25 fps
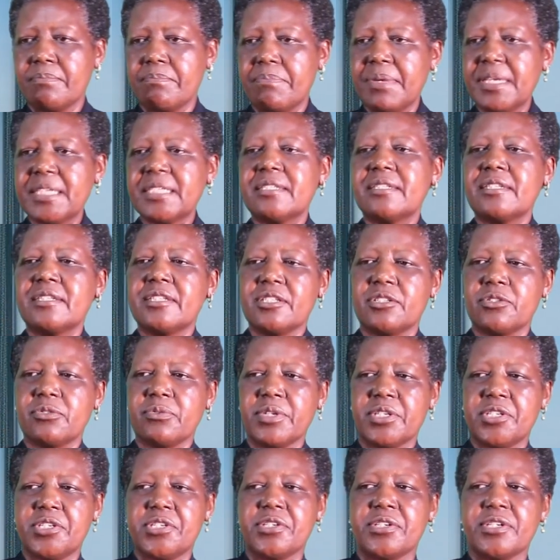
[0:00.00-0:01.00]
best
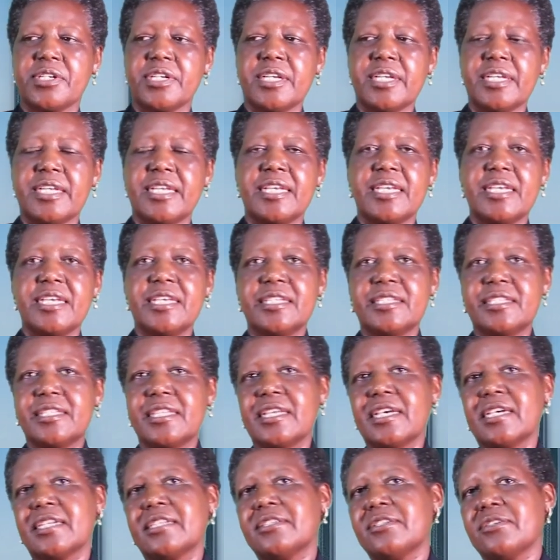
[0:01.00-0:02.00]
situation is
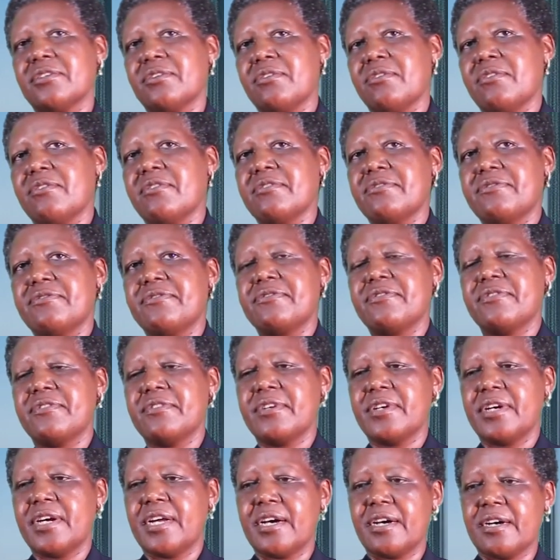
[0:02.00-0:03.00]
that of
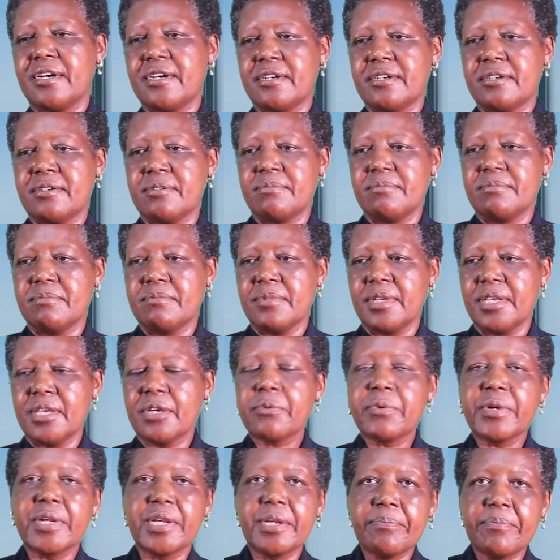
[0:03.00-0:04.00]

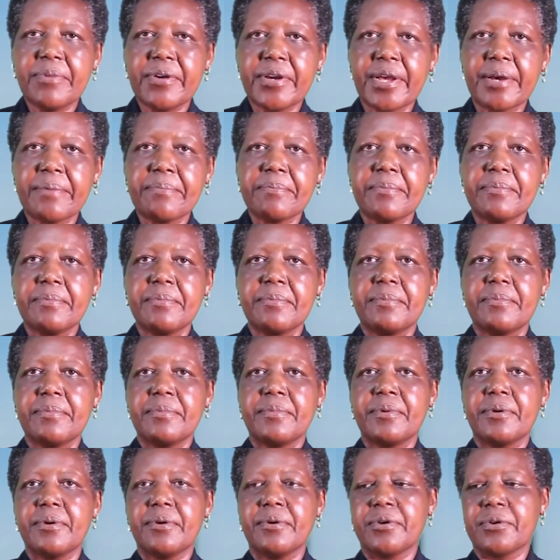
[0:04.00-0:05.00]
equilibrium,
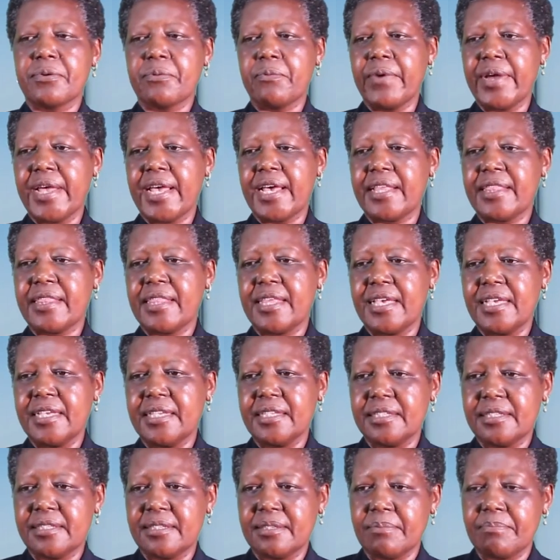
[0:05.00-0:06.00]
or where
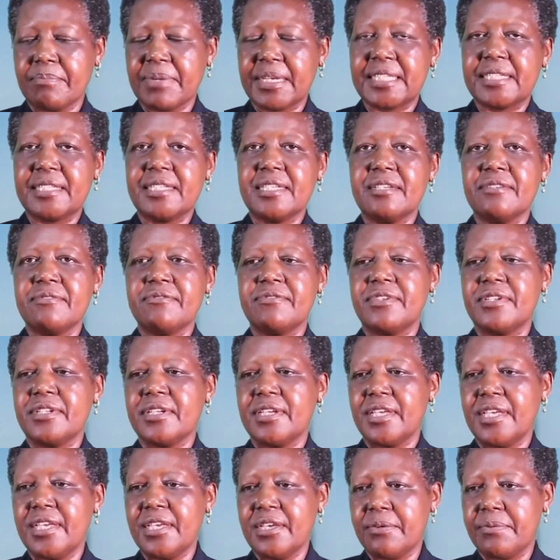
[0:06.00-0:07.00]
there is perceived
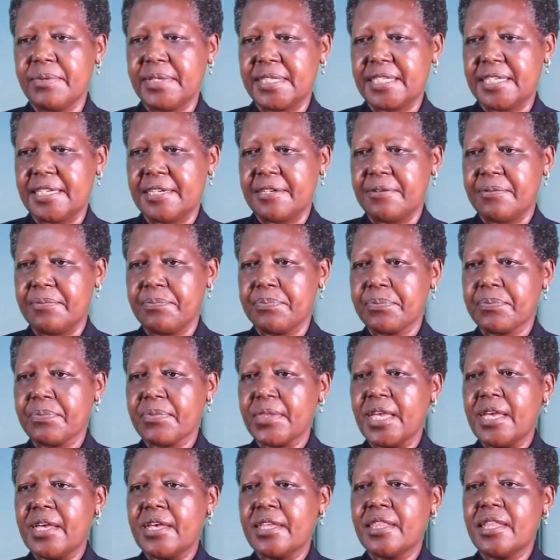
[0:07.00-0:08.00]
equity.
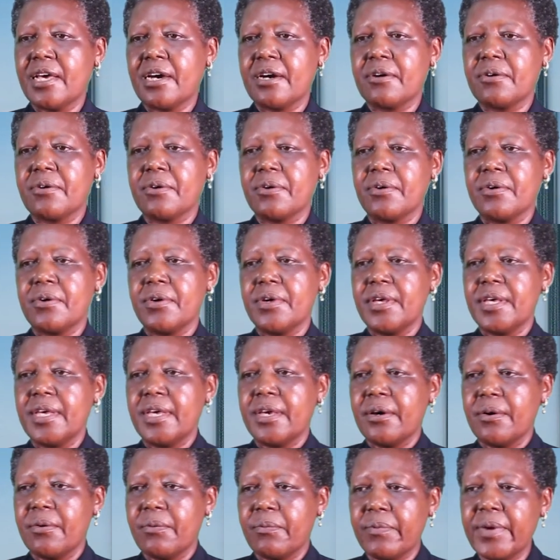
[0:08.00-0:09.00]
Now,
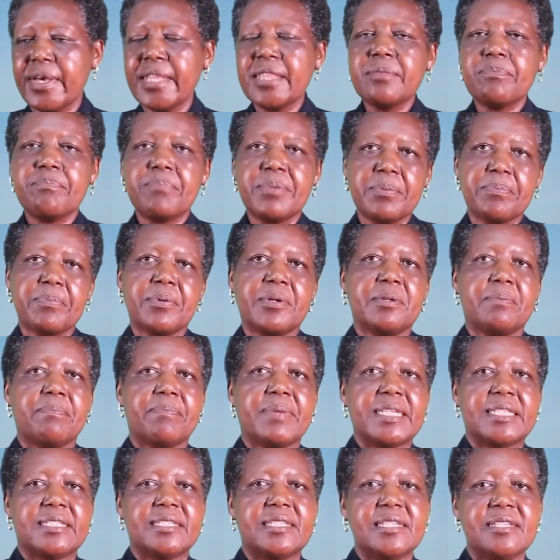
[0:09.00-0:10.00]
when people
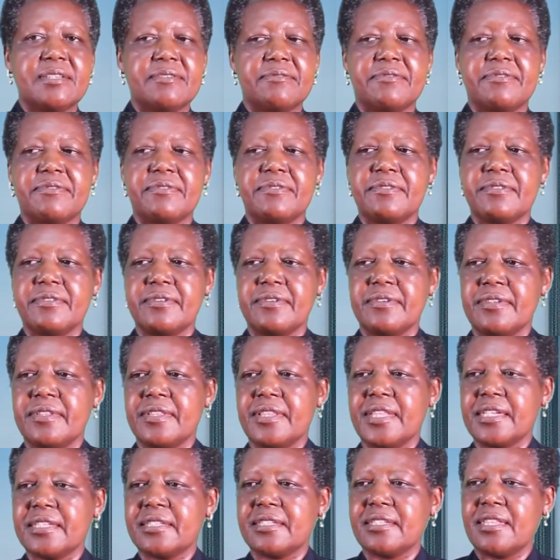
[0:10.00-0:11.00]
perceive
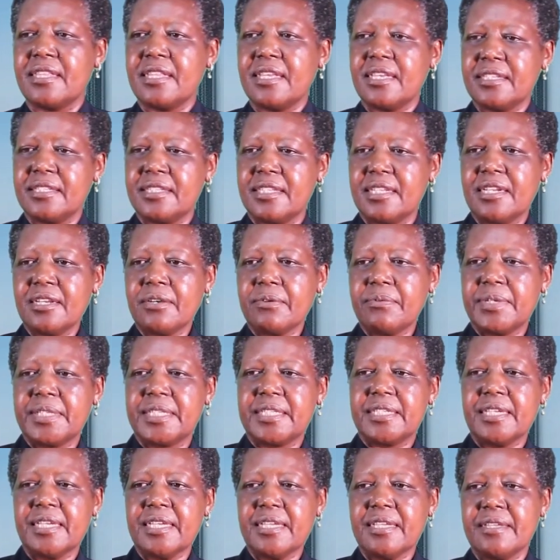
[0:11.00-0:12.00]
that there is
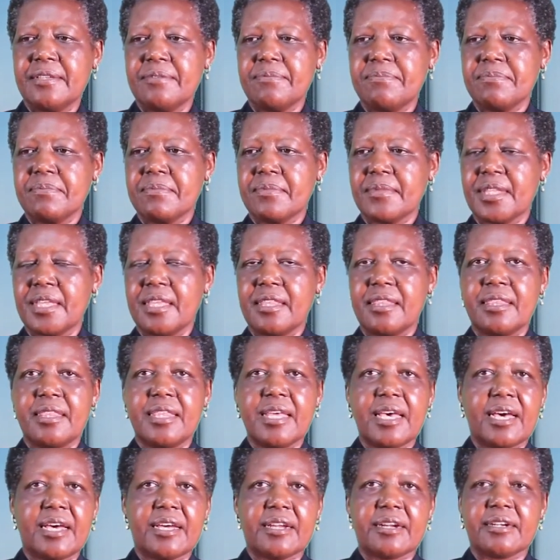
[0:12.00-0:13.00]
iniquity,
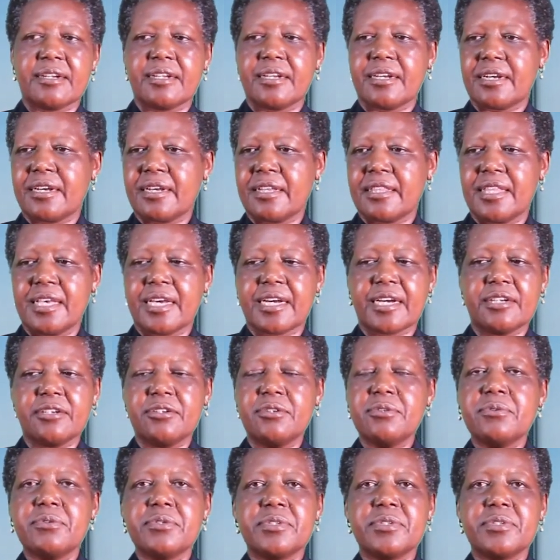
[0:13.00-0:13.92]
they can